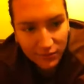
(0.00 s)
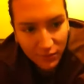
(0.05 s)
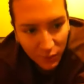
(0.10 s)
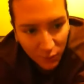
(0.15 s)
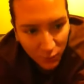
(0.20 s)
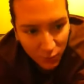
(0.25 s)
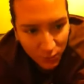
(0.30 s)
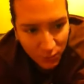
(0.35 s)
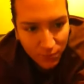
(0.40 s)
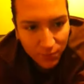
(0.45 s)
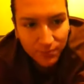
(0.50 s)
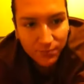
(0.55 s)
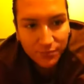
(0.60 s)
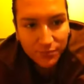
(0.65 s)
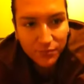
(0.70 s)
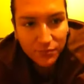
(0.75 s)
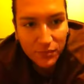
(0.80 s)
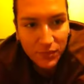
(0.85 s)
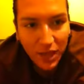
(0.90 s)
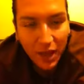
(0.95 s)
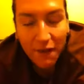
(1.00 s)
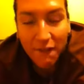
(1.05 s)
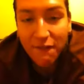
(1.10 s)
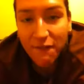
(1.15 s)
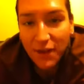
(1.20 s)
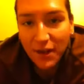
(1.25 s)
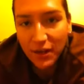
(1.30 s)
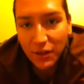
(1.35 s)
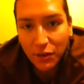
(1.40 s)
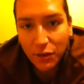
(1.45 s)
a
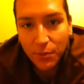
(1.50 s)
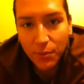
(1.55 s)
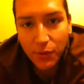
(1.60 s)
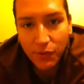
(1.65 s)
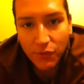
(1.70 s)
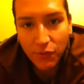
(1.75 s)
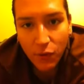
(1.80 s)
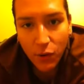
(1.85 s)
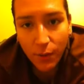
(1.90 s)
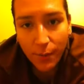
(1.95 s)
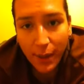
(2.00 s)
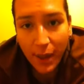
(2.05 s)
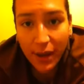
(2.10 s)
venue to perform.